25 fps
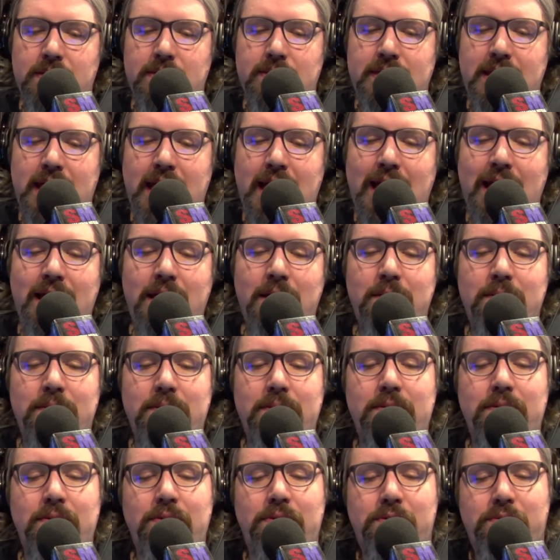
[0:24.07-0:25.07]
that
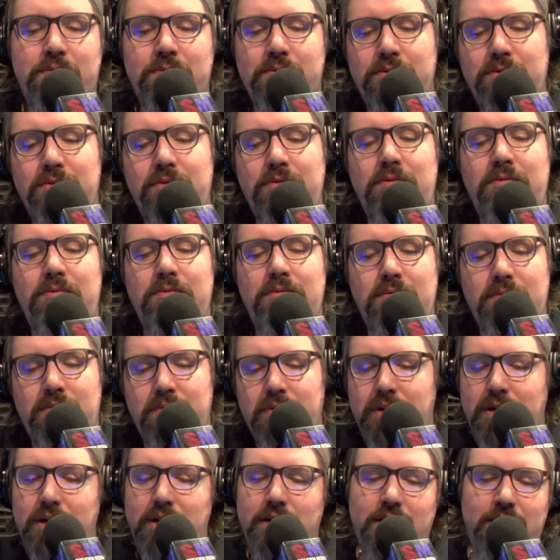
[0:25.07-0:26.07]
through
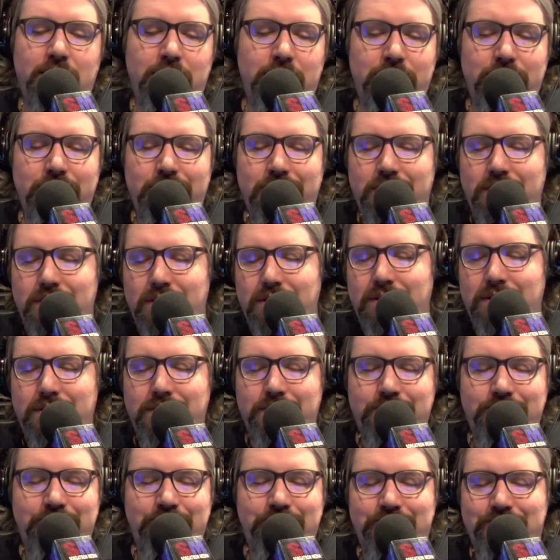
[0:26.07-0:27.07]
you know the